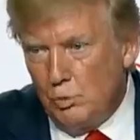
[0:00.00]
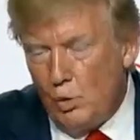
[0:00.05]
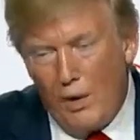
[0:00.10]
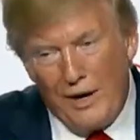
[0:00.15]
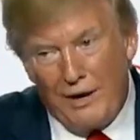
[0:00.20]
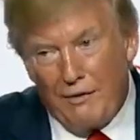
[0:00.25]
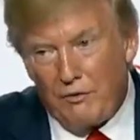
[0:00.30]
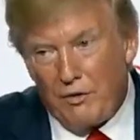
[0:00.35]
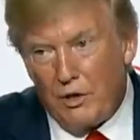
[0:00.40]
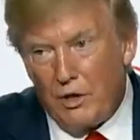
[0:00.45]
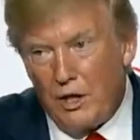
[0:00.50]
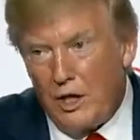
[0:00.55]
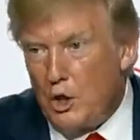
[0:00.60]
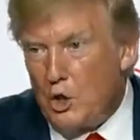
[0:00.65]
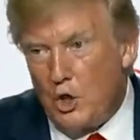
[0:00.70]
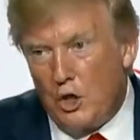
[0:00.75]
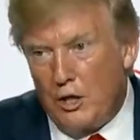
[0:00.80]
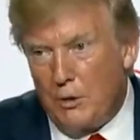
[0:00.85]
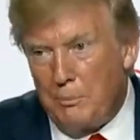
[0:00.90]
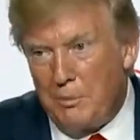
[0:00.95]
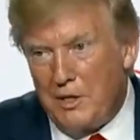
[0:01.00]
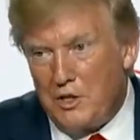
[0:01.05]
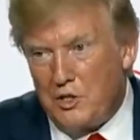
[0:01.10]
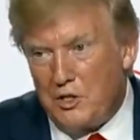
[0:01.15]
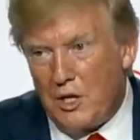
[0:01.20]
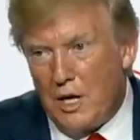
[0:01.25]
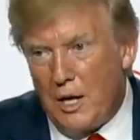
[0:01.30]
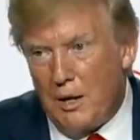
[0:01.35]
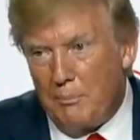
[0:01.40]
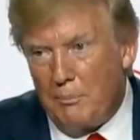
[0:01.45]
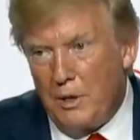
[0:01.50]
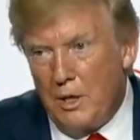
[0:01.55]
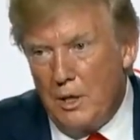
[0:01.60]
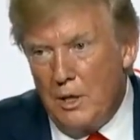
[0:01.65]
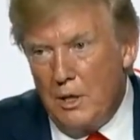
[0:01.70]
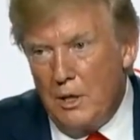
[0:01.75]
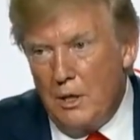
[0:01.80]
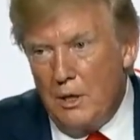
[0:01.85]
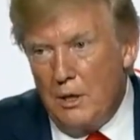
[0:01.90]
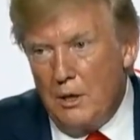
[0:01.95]
whatever. It could have been stopped.
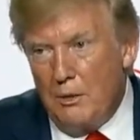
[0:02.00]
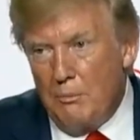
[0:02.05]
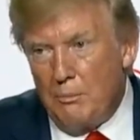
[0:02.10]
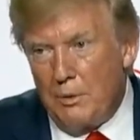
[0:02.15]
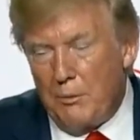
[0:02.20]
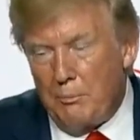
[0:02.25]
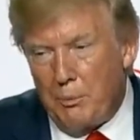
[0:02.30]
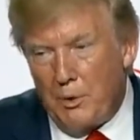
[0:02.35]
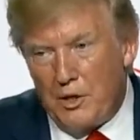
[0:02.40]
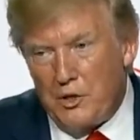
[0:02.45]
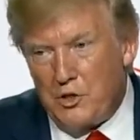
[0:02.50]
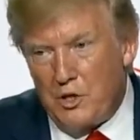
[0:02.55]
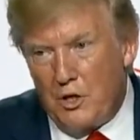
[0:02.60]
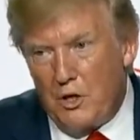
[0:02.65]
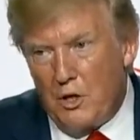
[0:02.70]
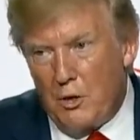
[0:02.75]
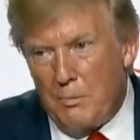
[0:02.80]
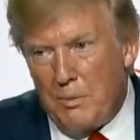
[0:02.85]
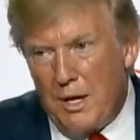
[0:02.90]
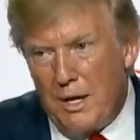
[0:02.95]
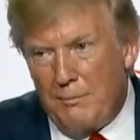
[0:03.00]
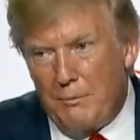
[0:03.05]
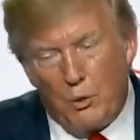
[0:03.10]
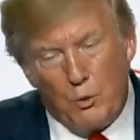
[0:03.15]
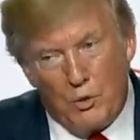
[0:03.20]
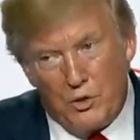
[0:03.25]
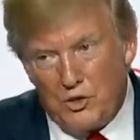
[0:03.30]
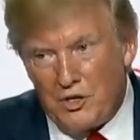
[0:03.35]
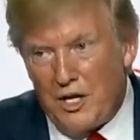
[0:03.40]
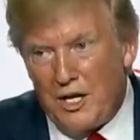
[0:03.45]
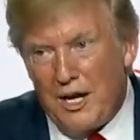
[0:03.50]
But President Obama was